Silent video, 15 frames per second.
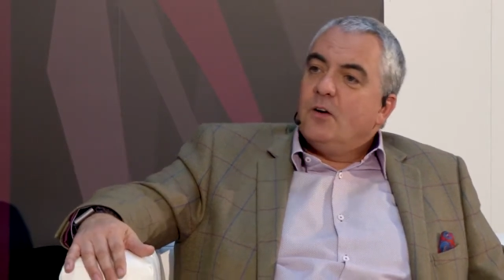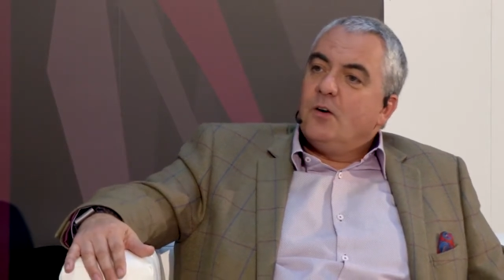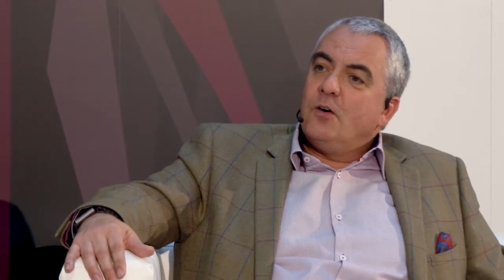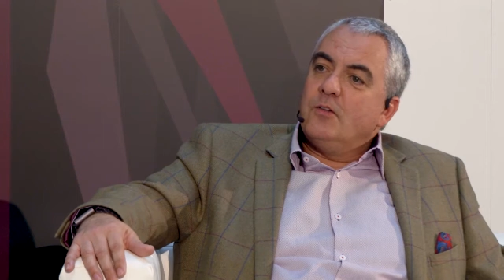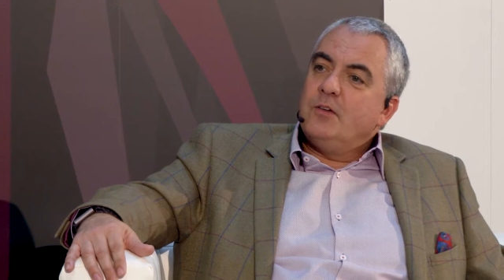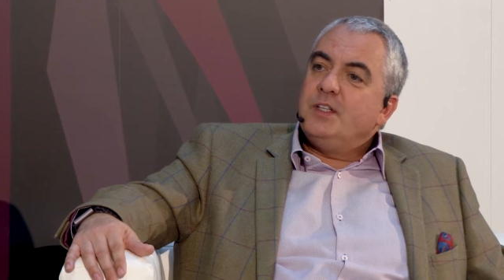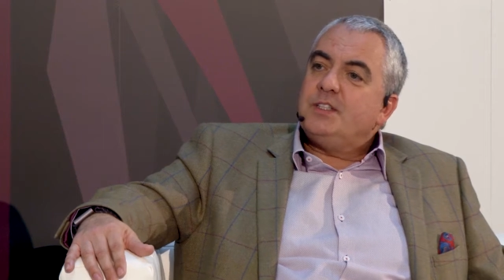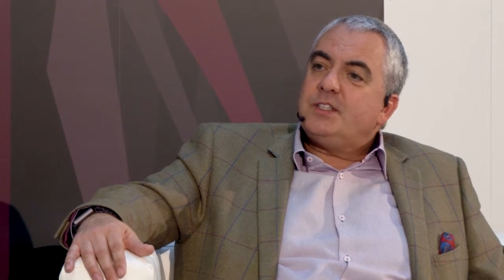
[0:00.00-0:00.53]

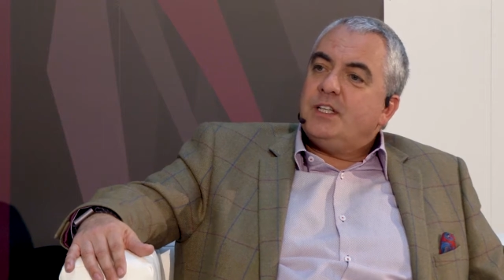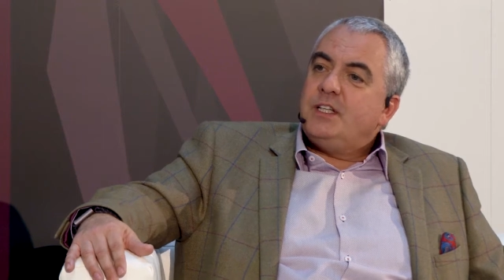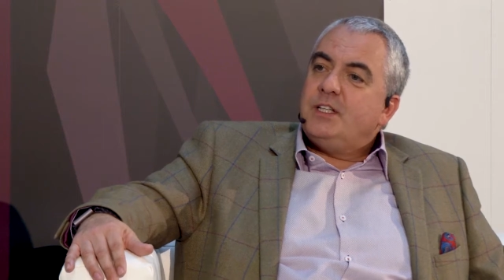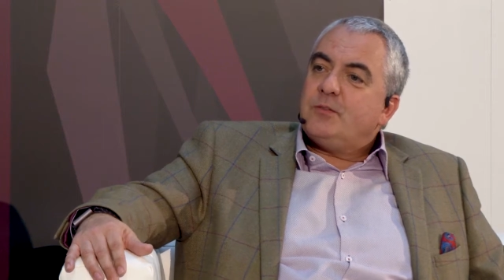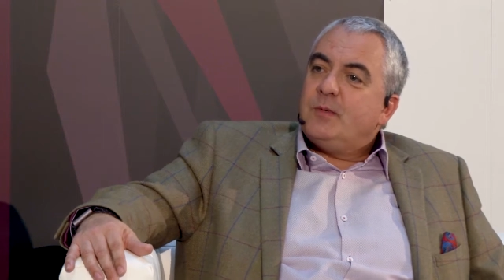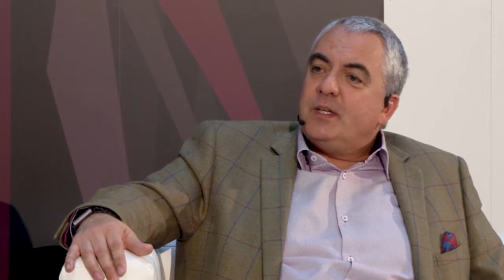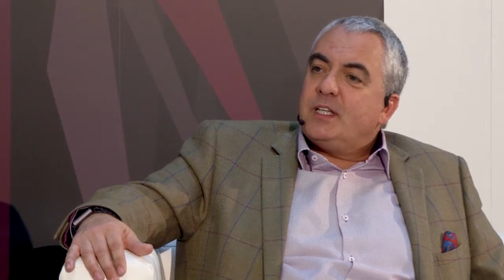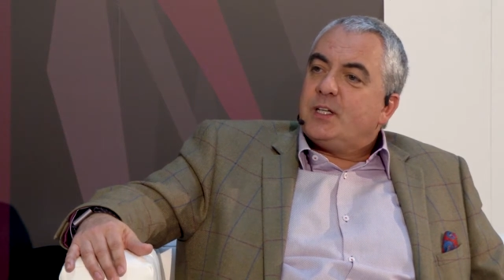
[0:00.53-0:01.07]
Or
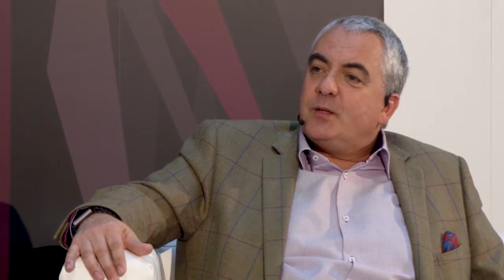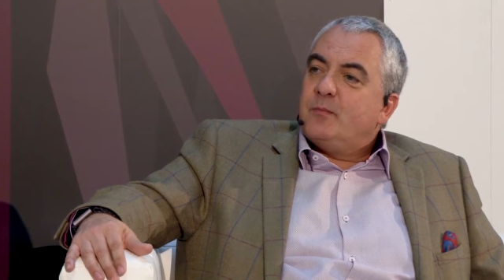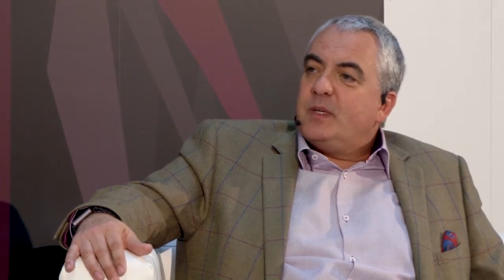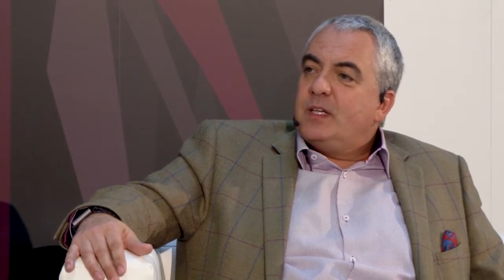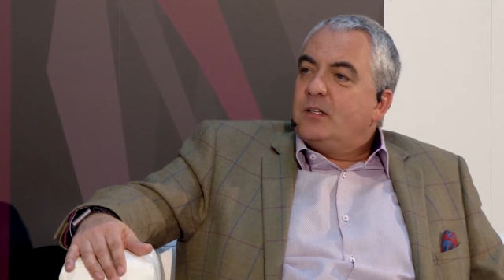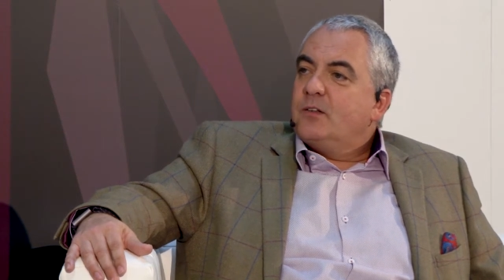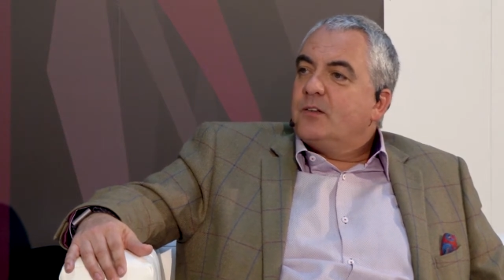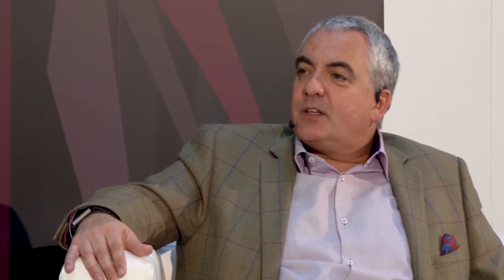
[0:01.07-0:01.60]
indeed, we can
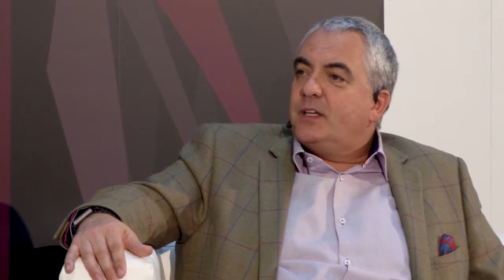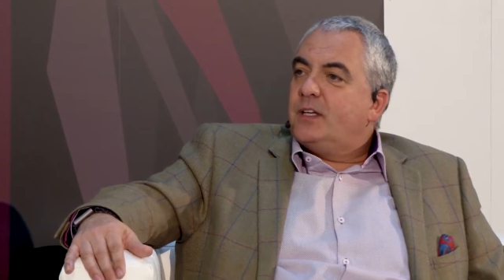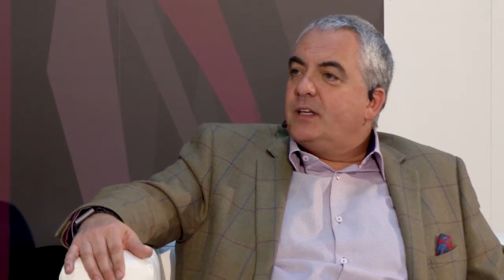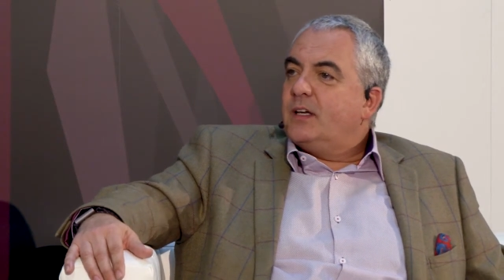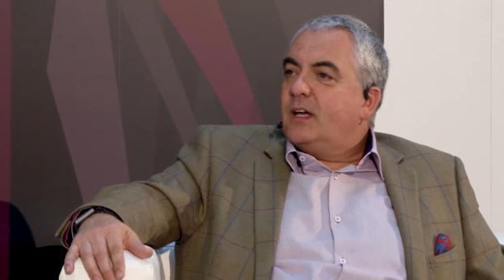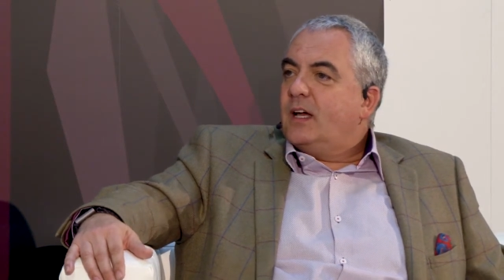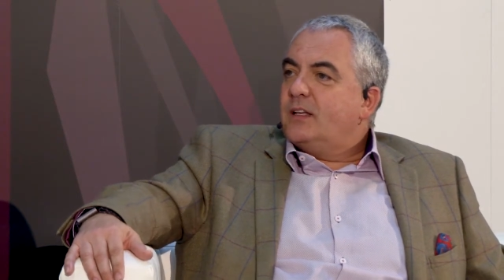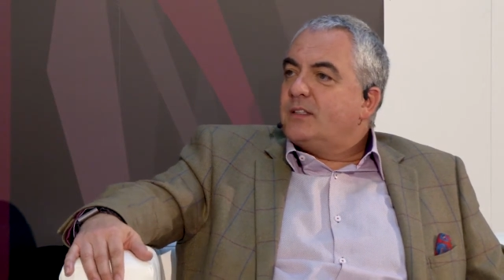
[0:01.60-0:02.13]
be
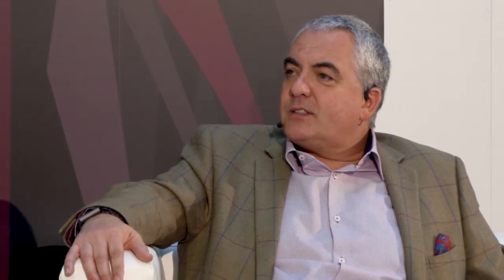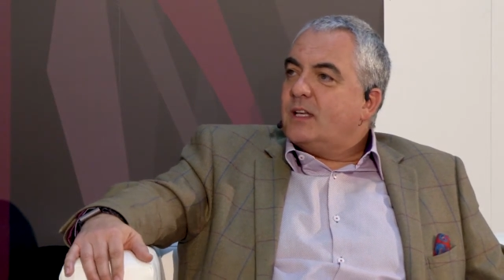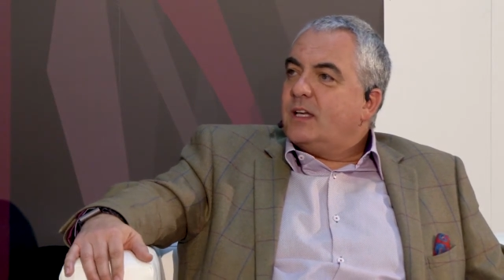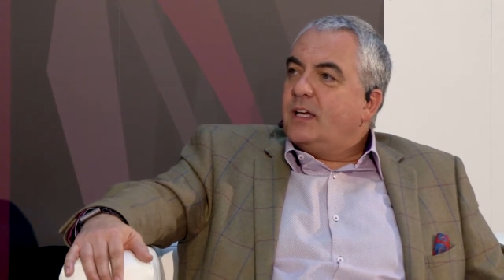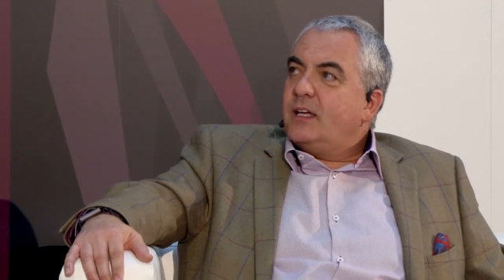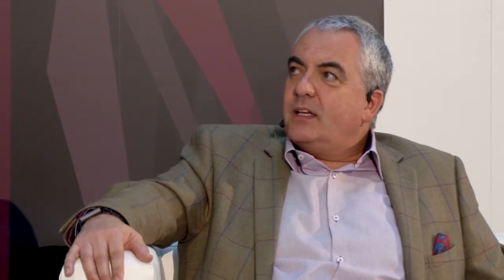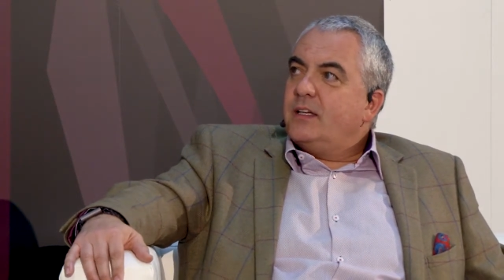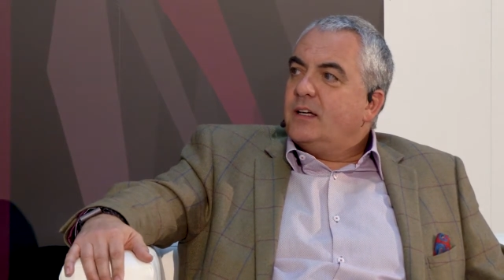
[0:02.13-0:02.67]
looking at
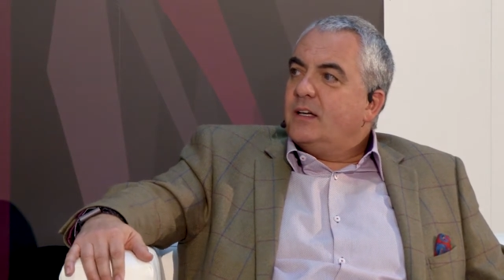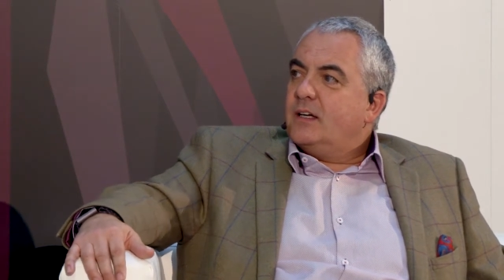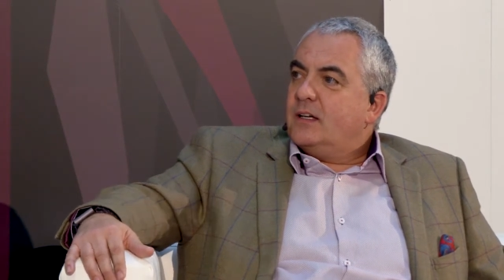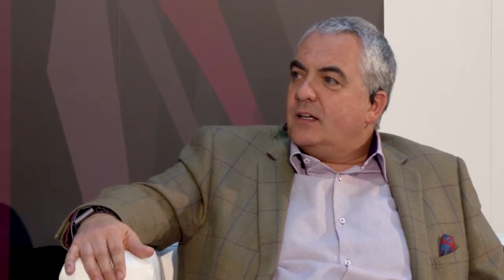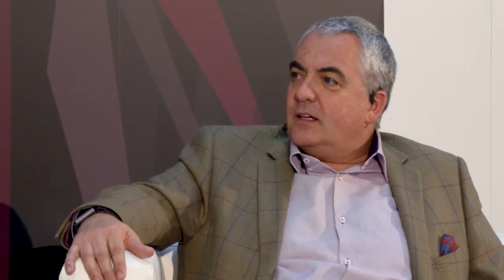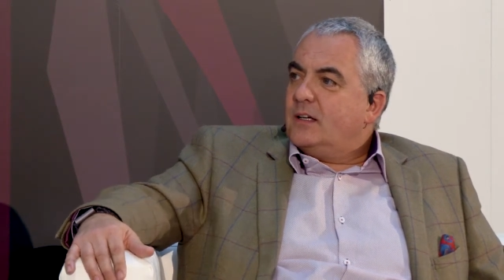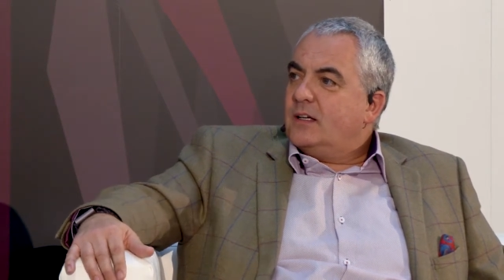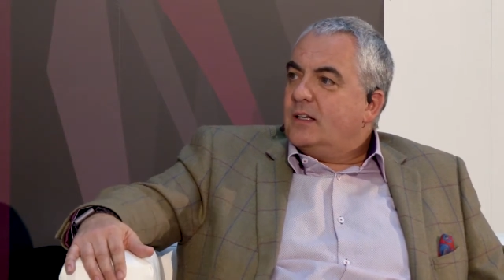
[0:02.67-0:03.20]

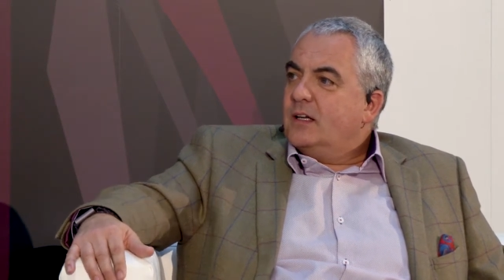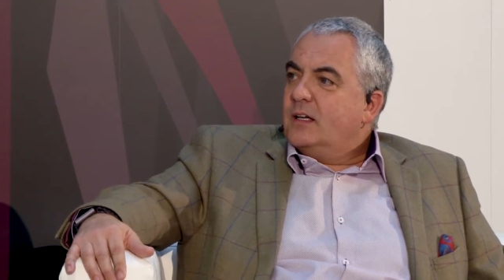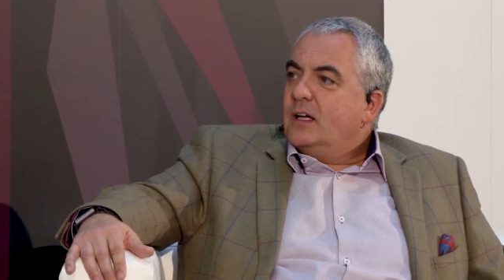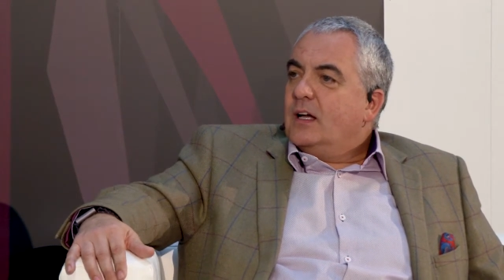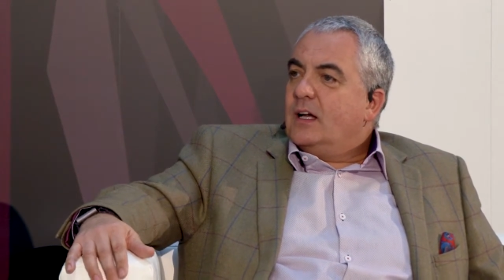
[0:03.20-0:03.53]
a